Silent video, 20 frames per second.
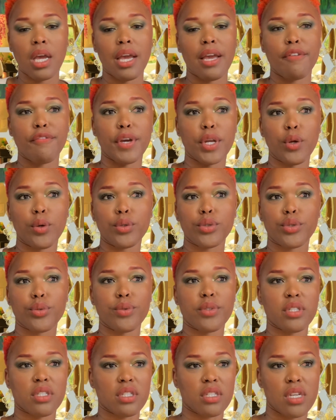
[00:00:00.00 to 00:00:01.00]
if I don't do
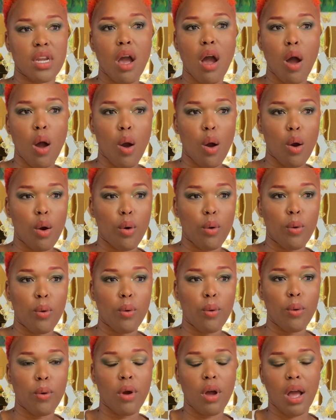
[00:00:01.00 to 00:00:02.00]
this
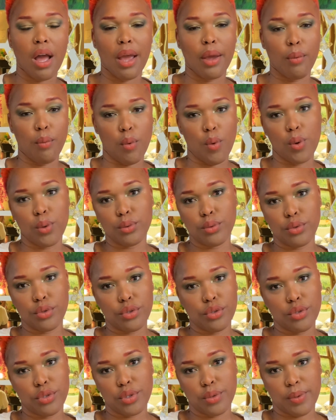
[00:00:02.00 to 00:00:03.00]
now, I
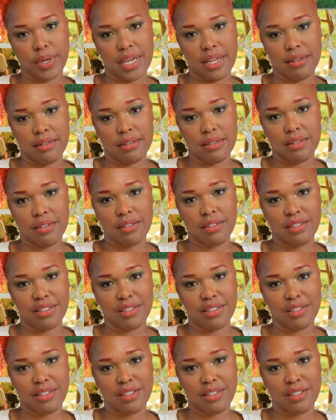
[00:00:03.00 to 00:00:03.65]
won't do it.